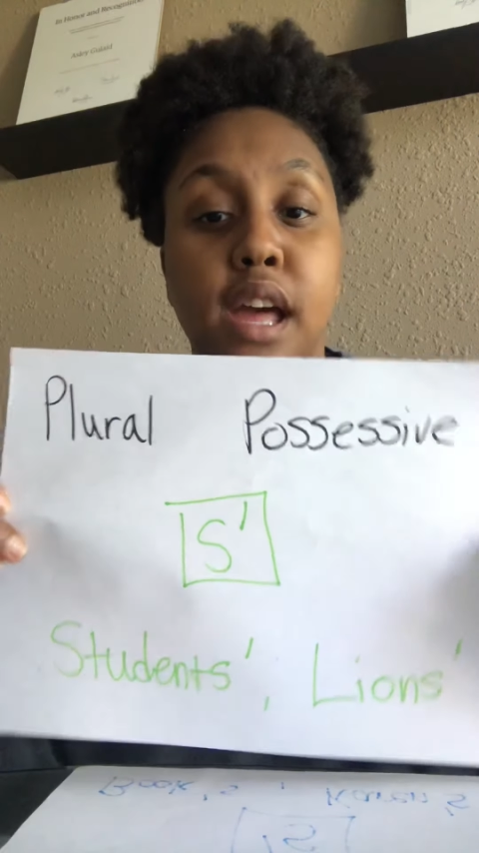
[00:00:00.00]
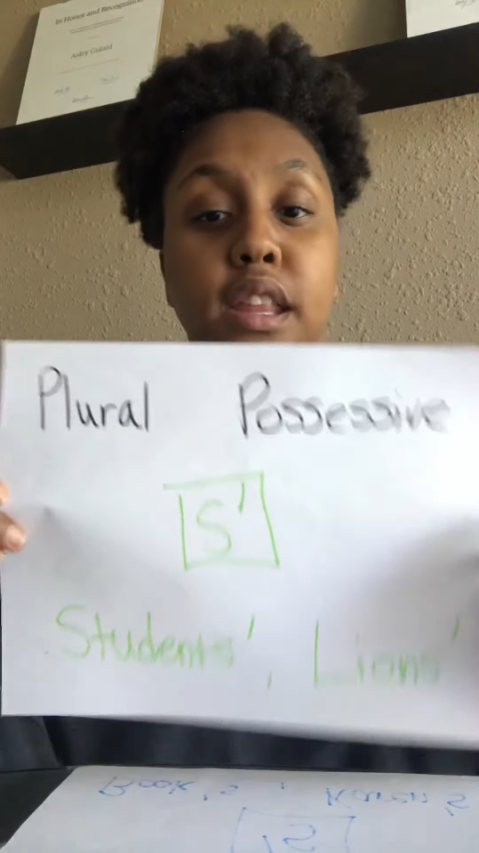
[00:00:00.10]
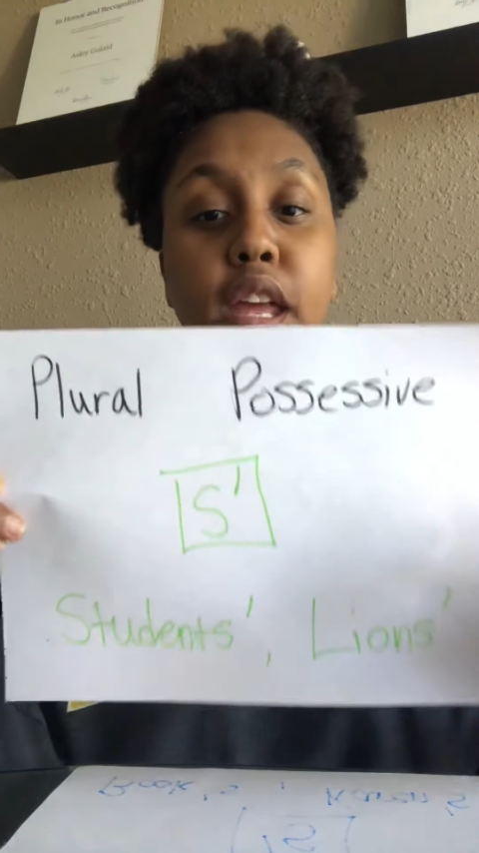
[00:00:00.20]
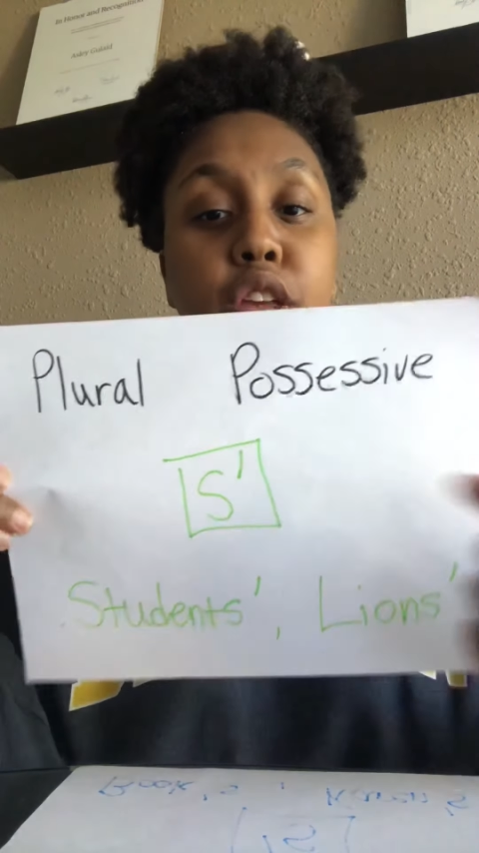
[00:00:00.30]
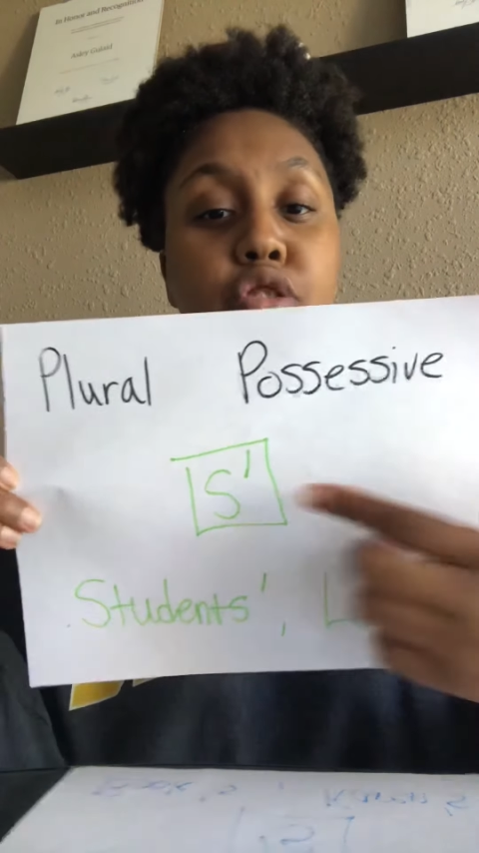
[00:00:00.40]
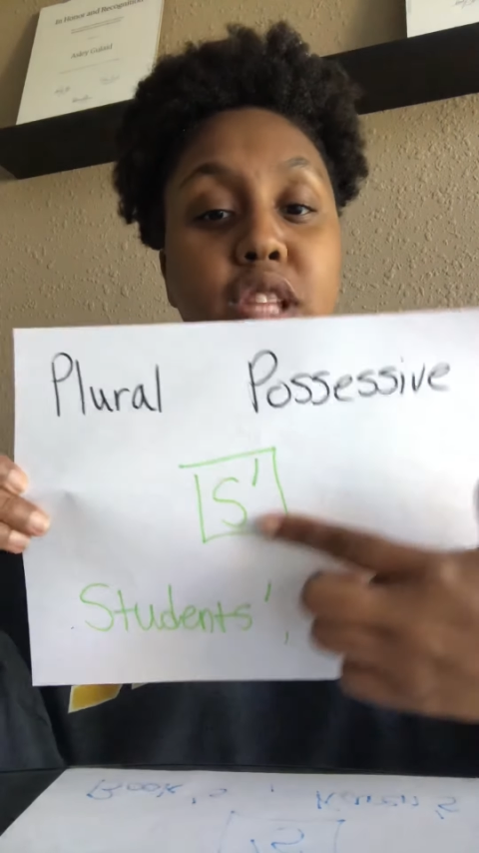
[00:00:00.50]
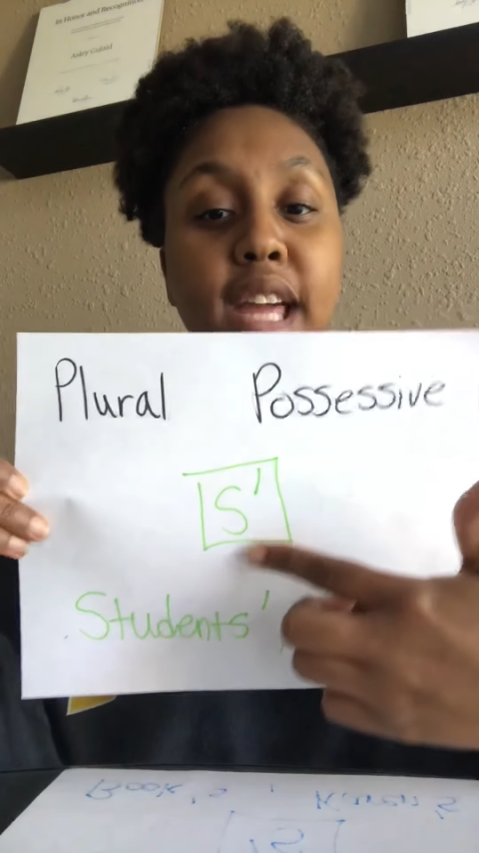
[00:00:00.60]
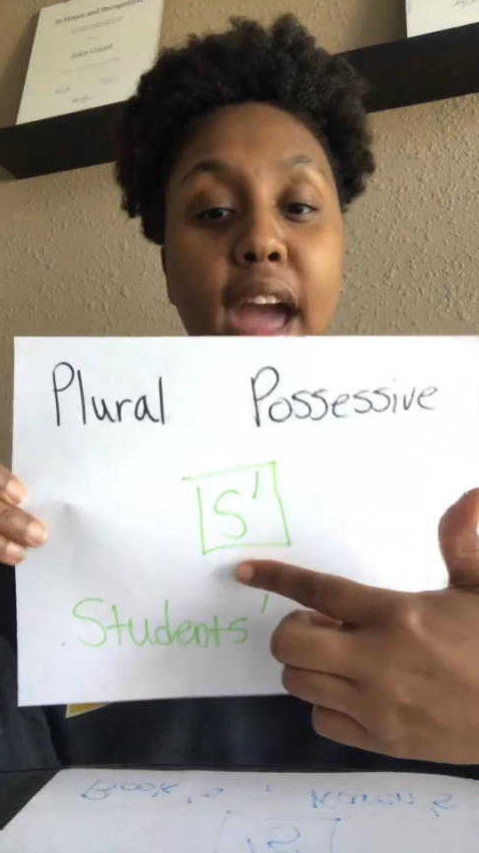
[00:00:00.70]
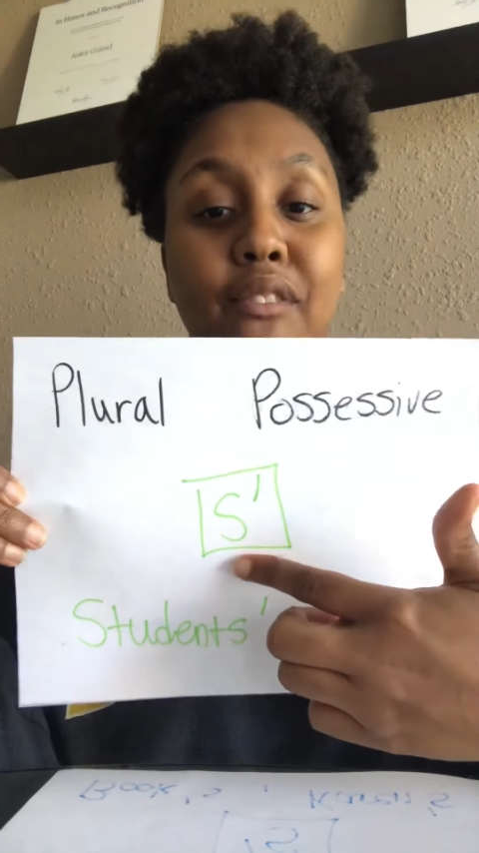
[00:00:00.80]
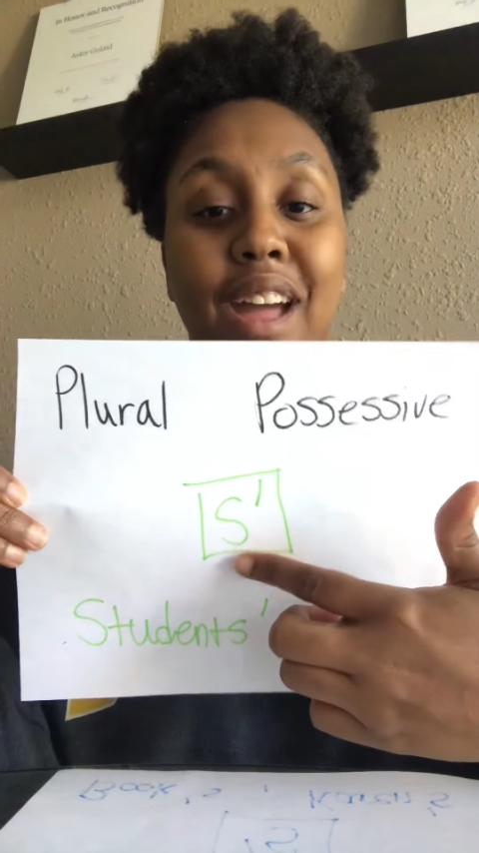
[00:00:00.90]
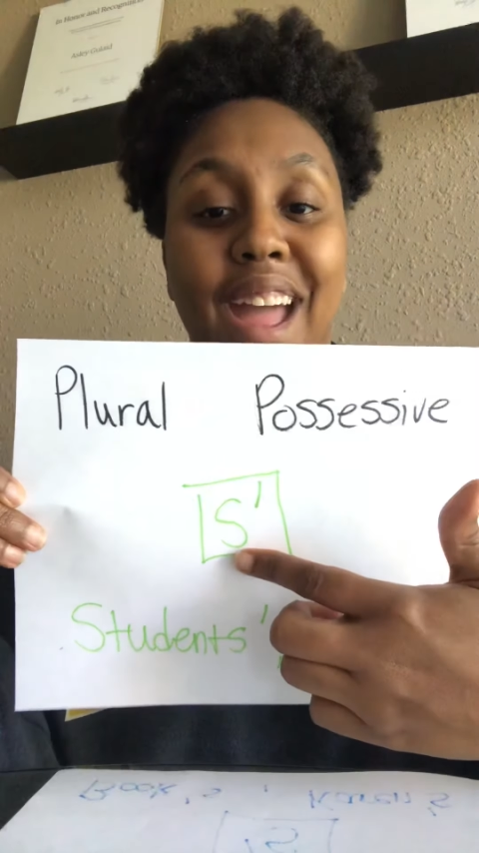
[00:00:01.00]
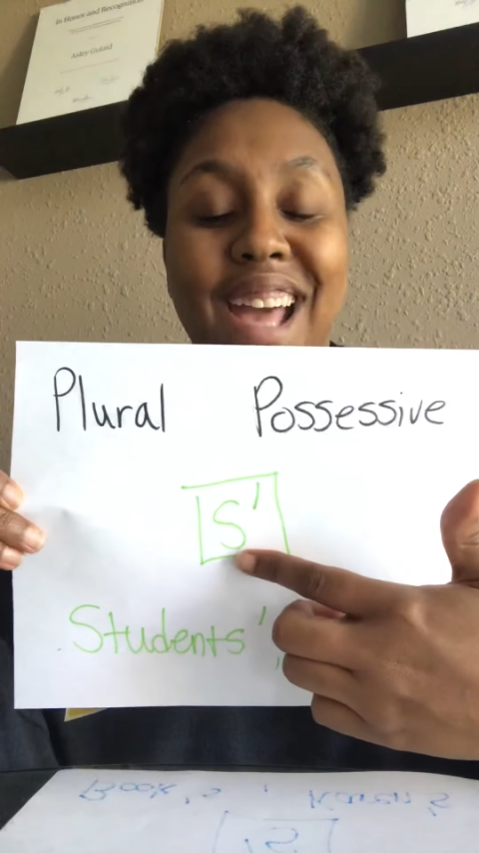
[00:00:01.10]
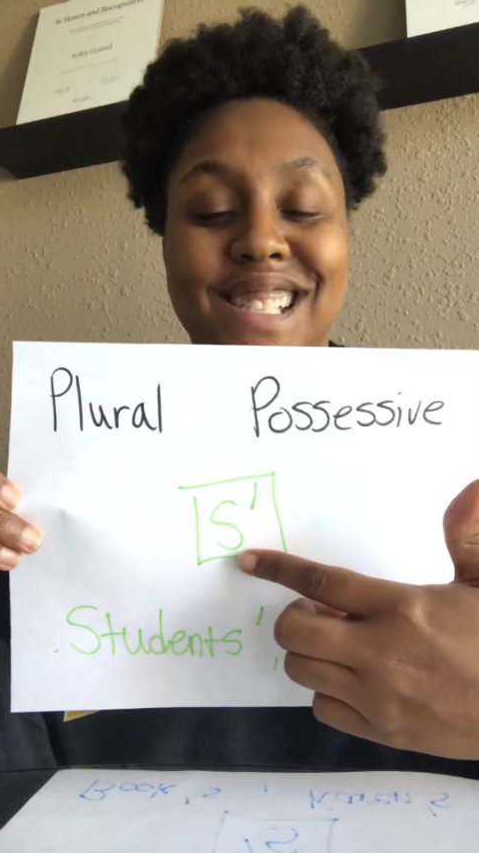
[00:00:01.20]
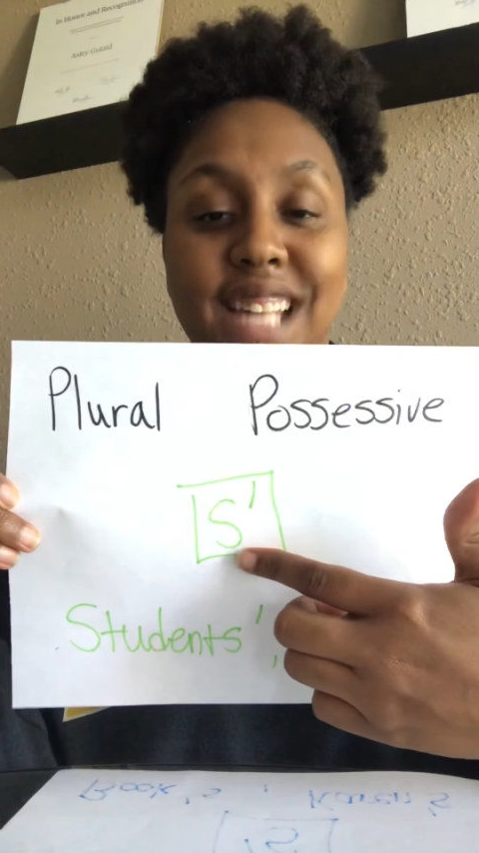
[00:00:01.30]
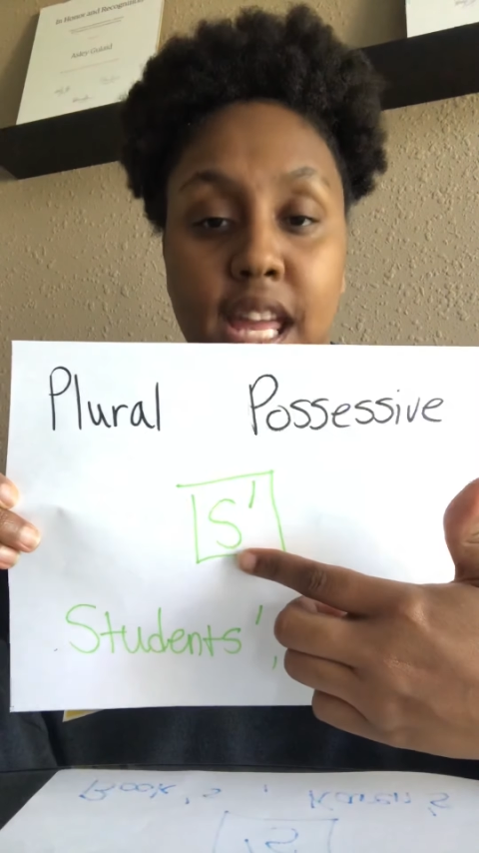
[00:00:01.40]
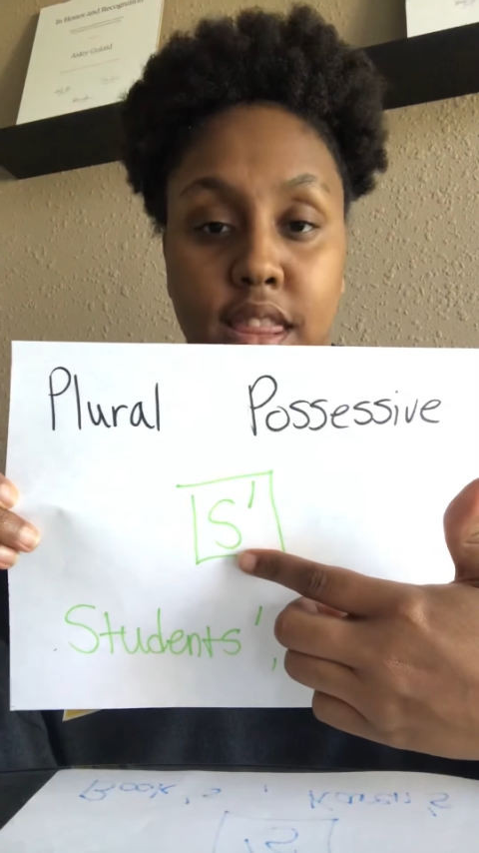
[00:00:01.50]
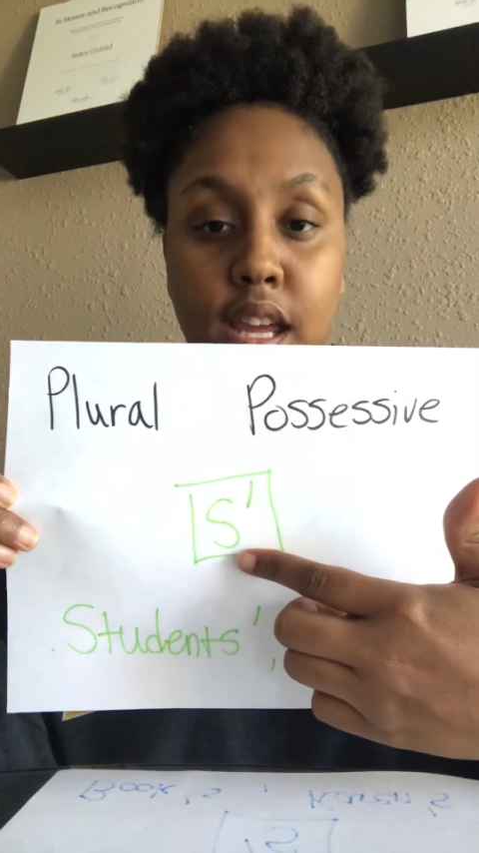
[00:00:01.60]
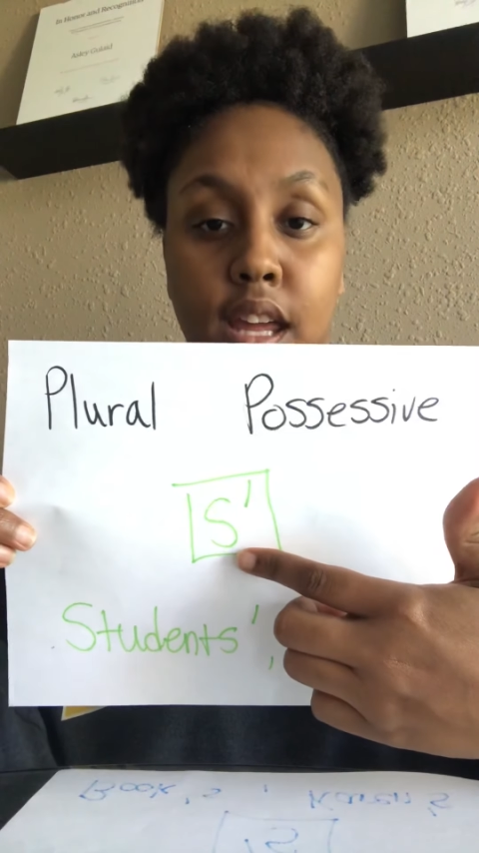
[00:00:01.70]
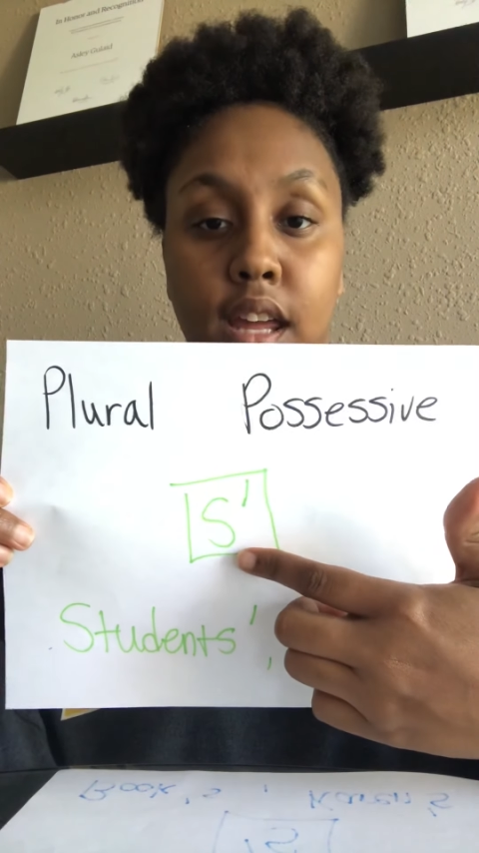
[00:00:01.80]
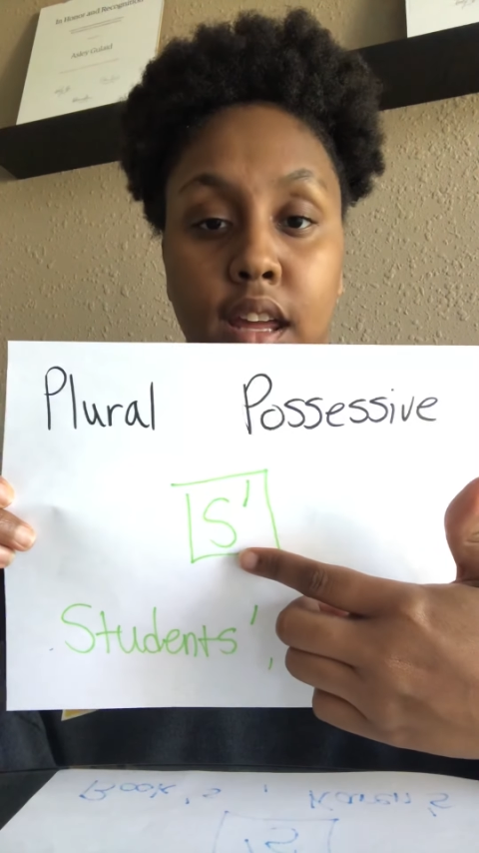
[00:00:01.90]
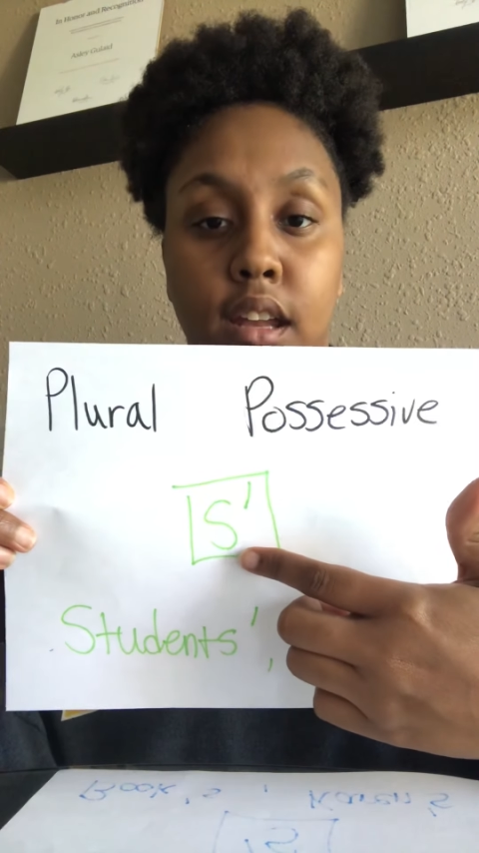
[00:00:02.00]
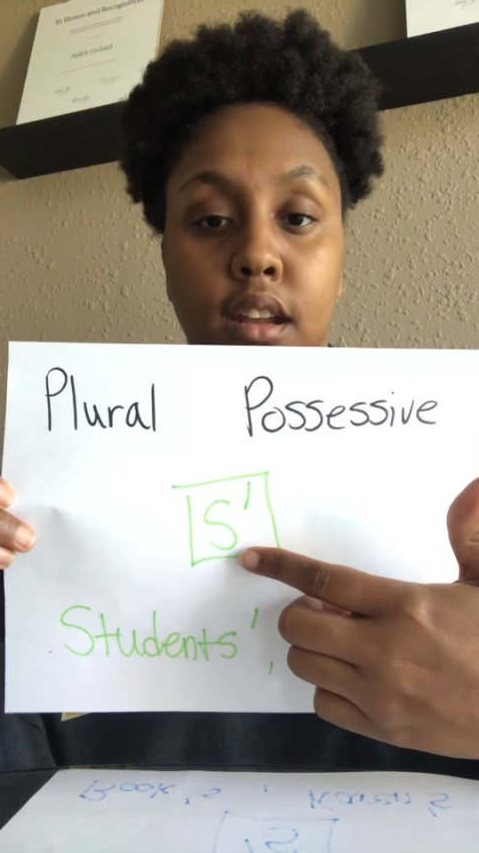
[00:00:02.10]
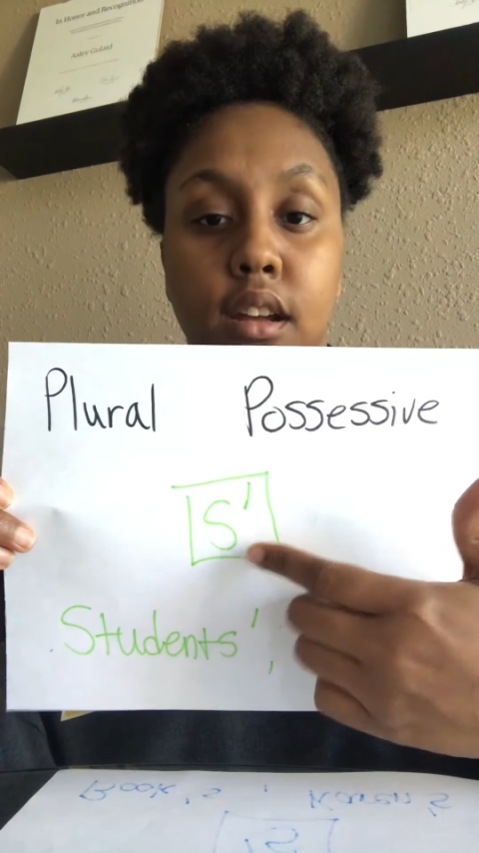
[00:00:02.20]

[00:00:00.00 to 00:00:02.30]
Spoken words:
they usually have an S at the end.